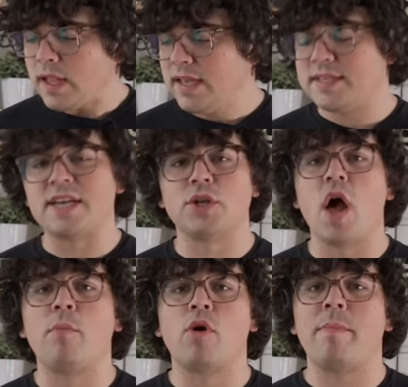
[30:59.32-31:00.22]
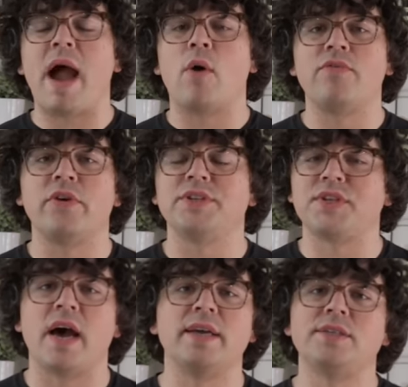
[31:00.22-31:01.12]
It has a lot more power for its
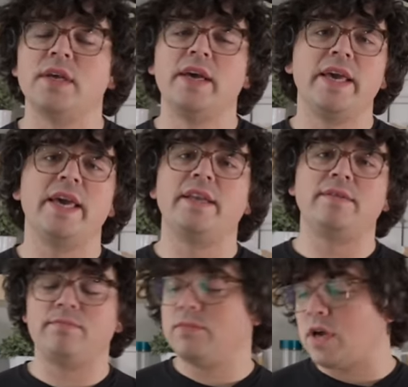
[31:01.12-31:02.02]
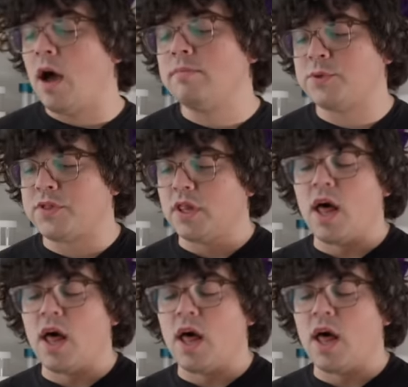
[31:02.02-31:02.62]
size. It comes with a